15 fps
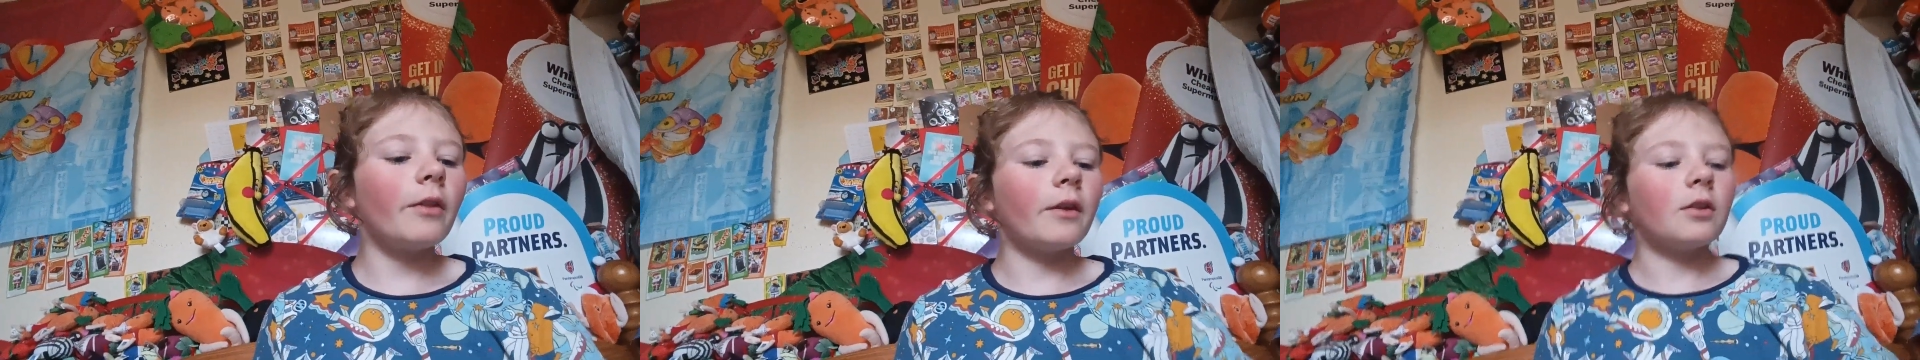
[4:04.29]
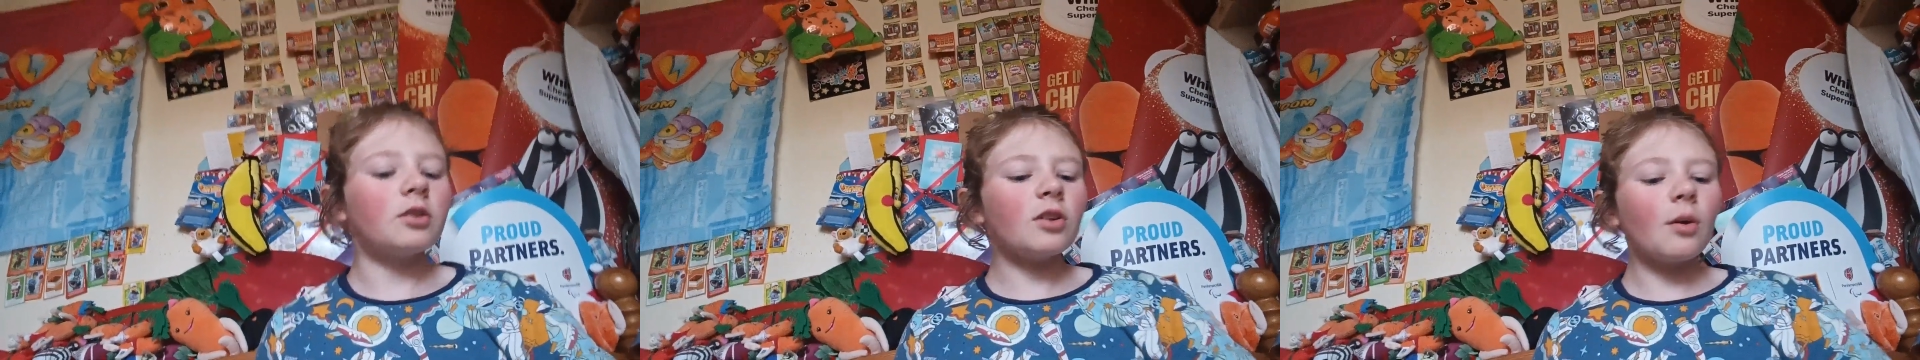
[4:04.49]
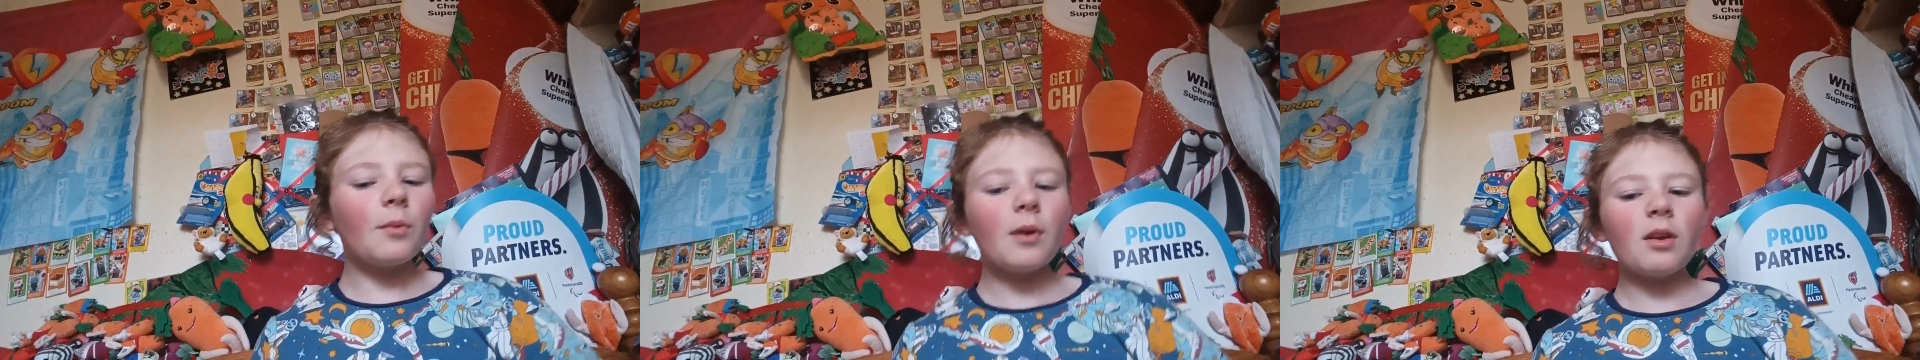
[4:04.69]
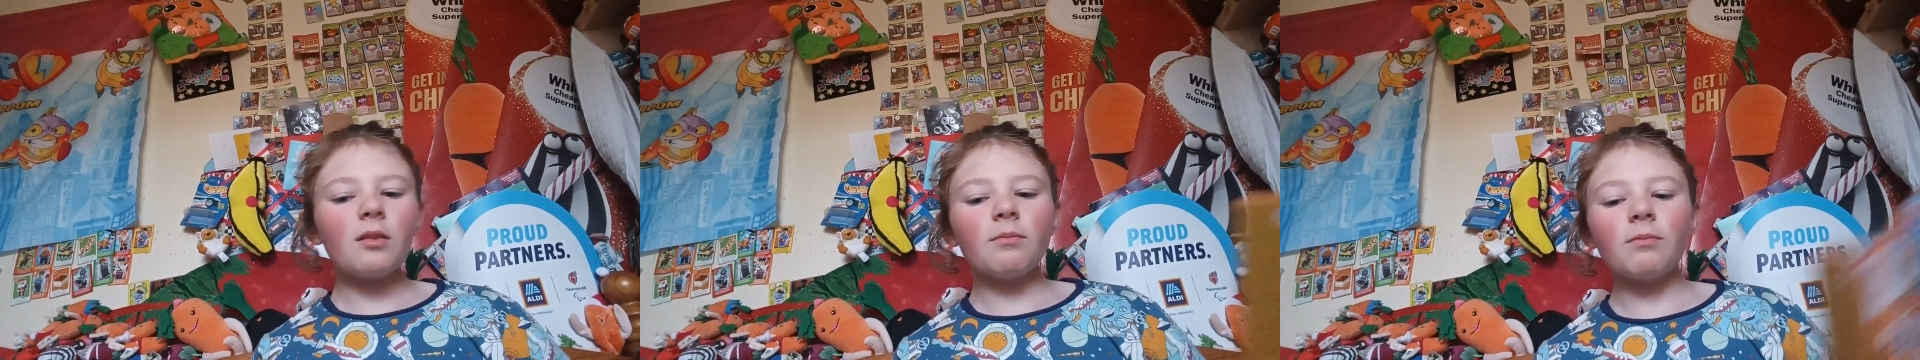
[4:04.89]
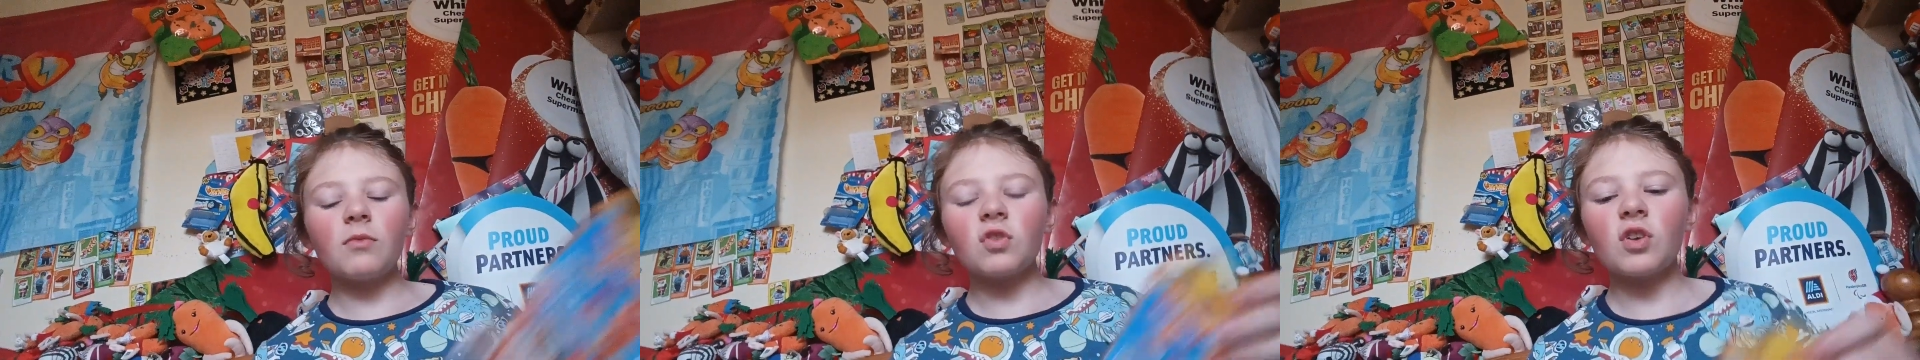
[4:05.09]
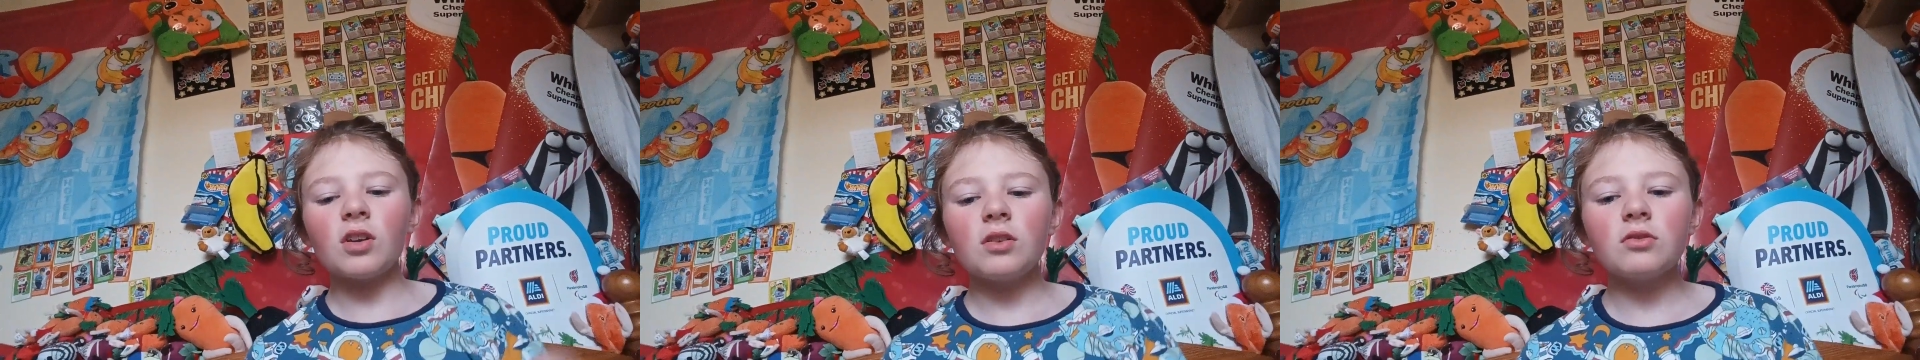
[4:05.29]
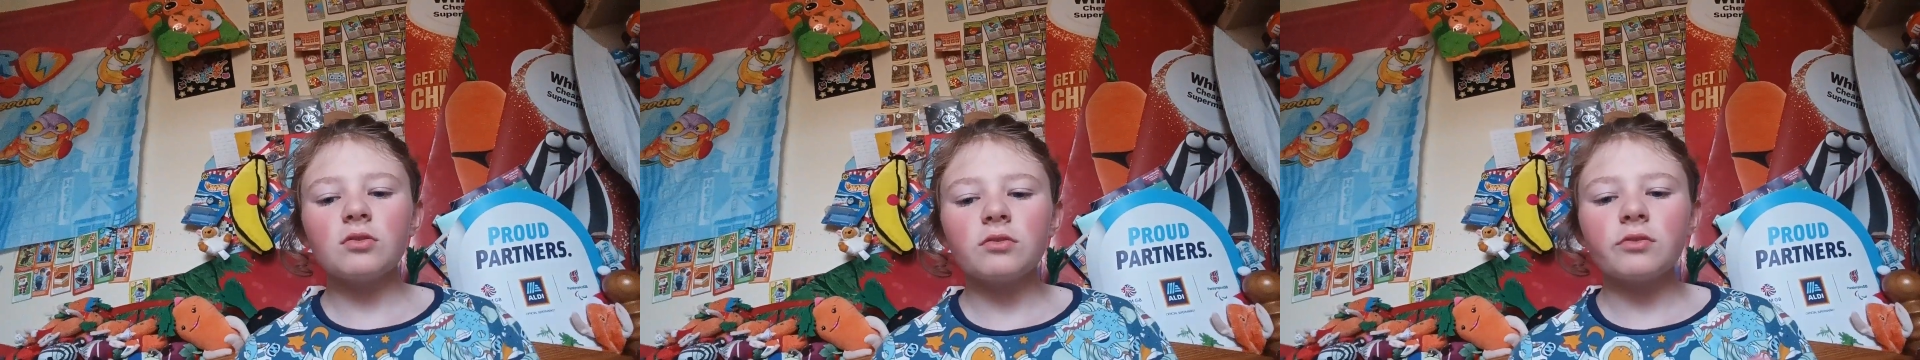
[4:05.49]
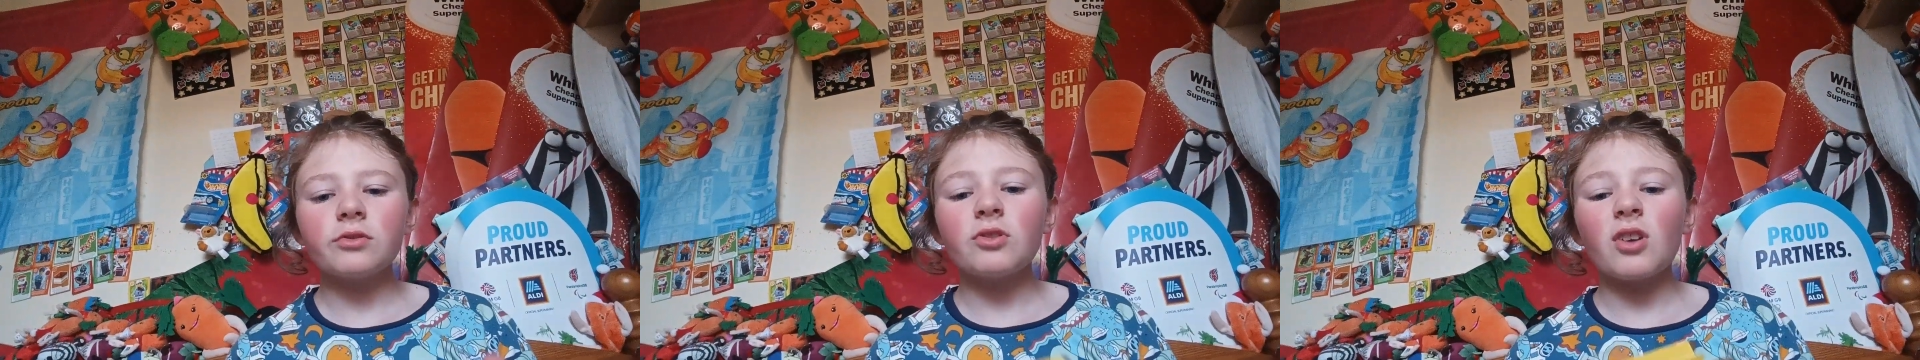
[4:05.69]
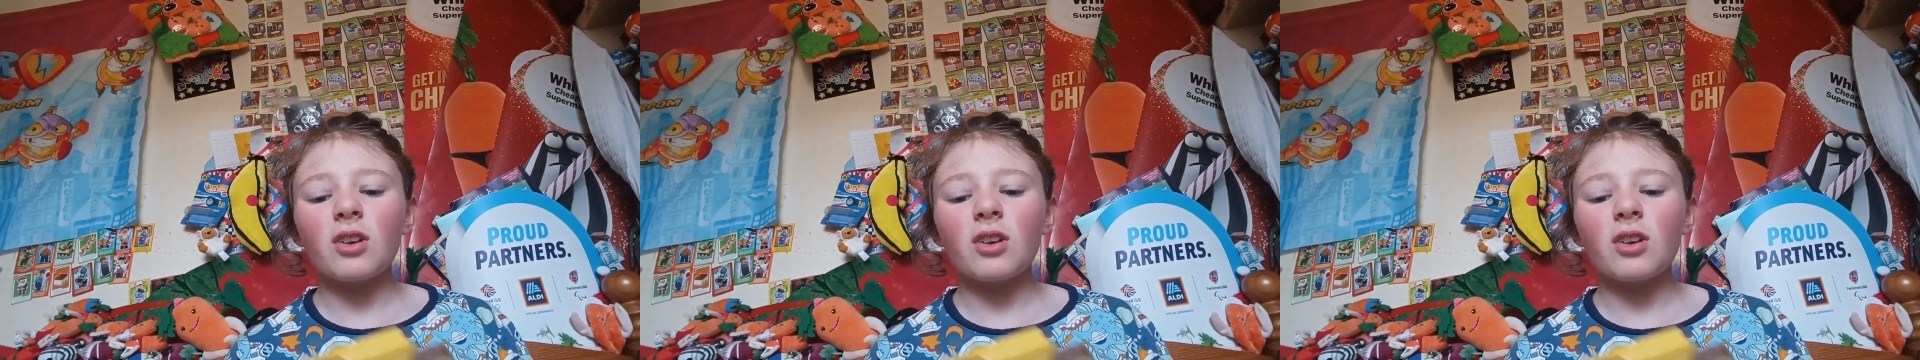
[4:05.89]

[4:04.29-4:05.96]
then, shall we change